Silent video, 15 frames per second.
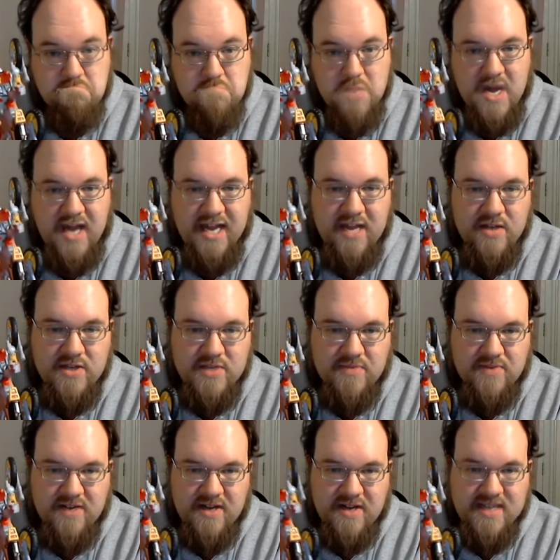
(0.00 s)
he looks
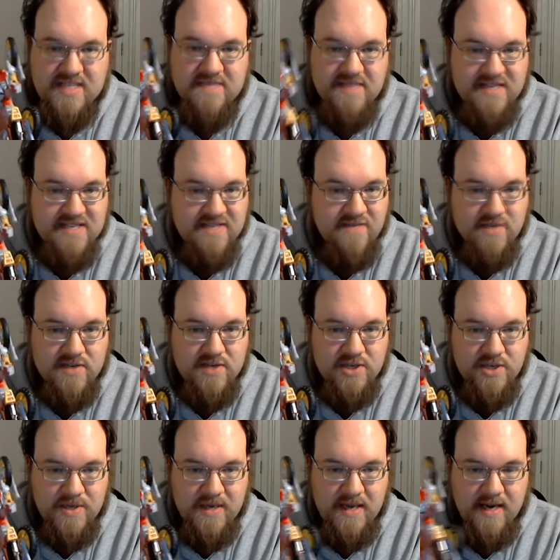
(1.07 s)
pretty awesome. He is, of course, a
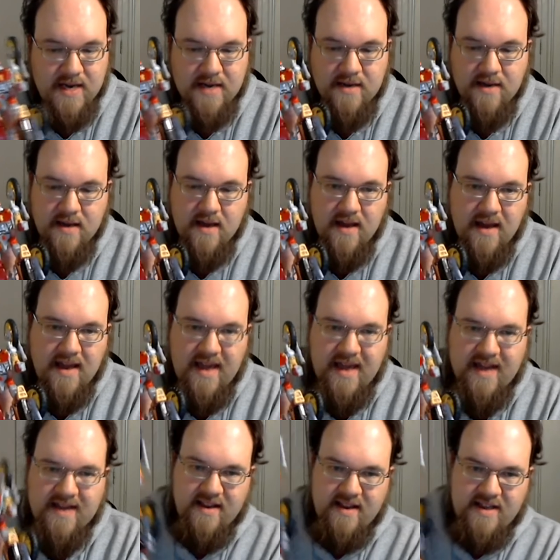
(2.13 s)
Junkion,
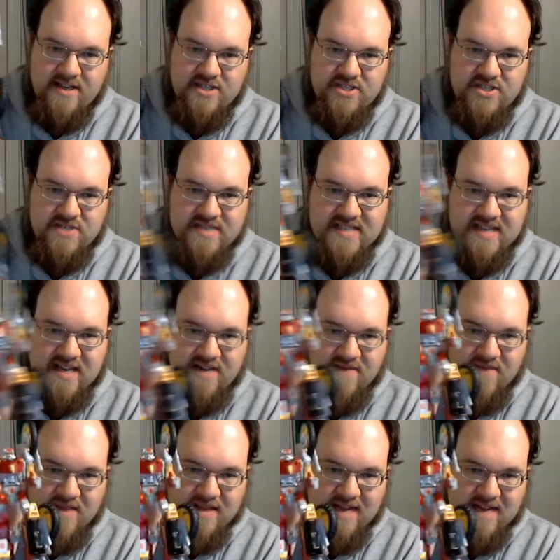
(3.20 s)
and he shows that off
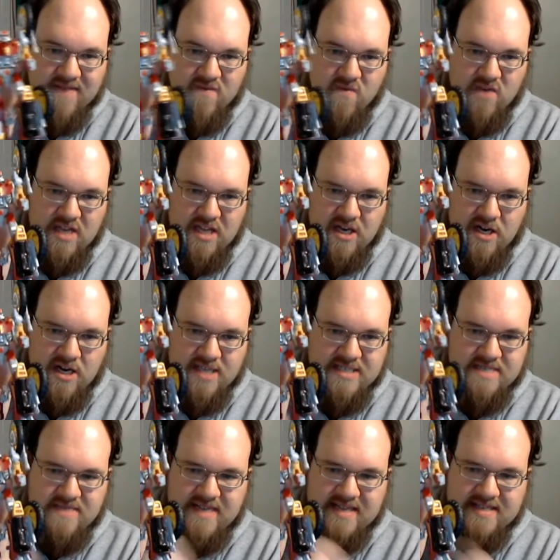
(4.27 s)
with a lot of really
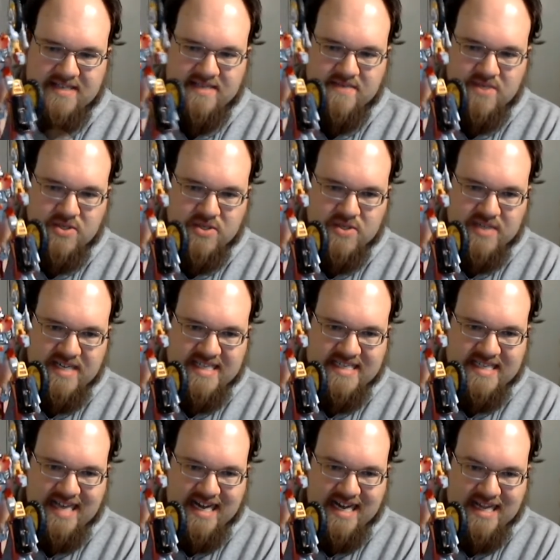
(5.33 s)
awesome asymmetry. He's
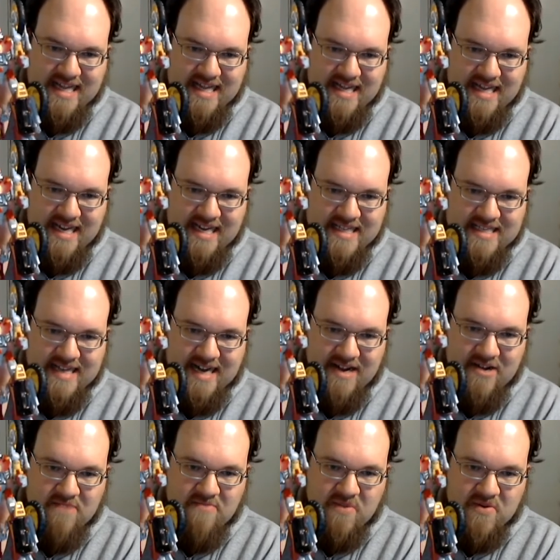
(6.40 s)
got an
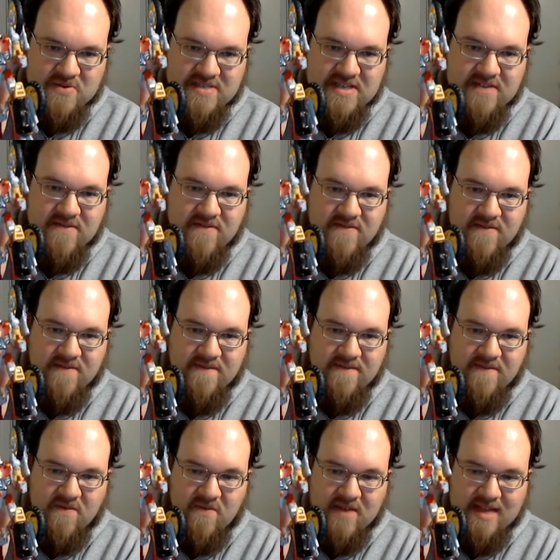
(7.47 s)
entire motorcycle front
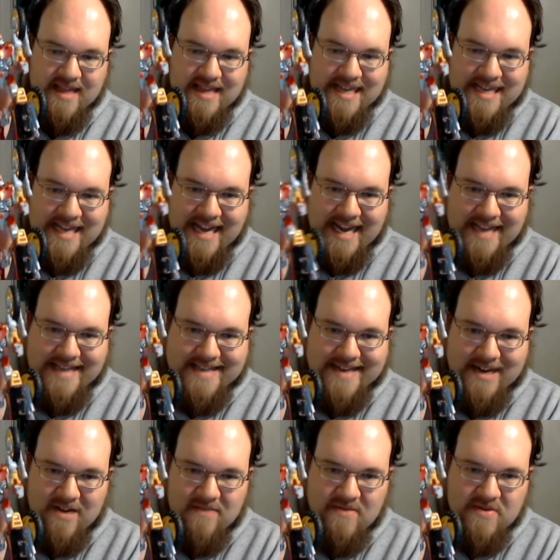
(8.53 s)
for one leg and an
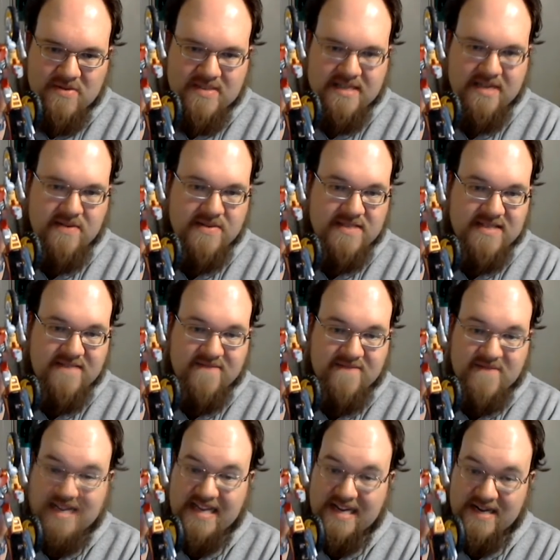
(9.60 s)
entire motorcycle seat
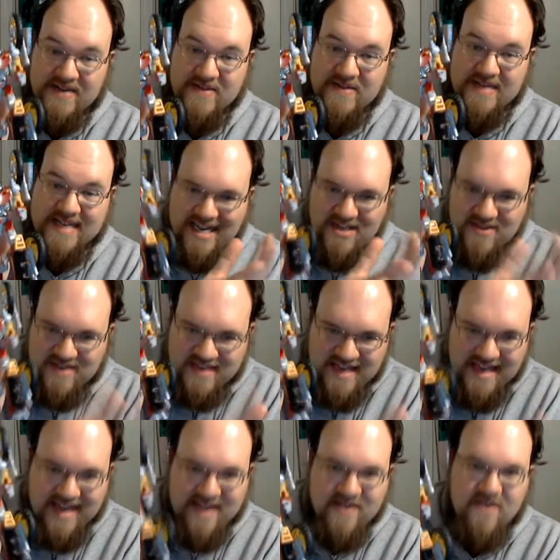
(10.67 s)
for the other leg. You
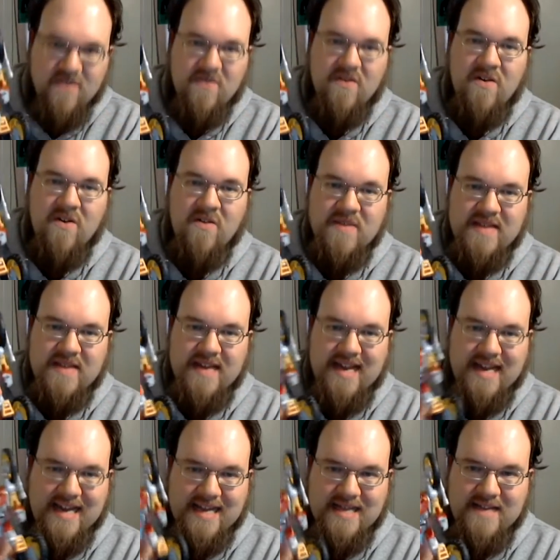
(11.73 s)
can't go wrong with
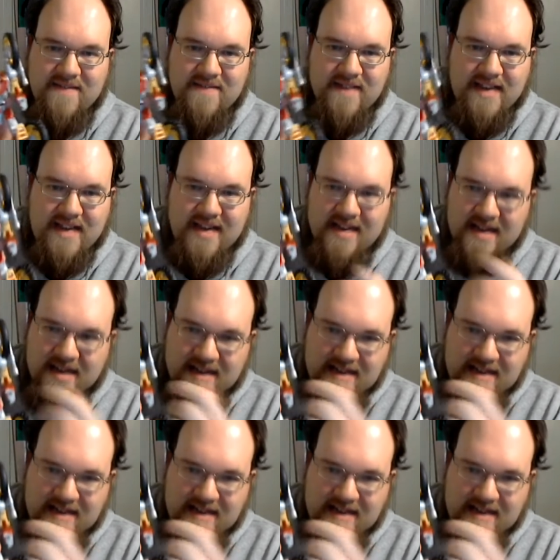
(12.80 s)
that. I love that.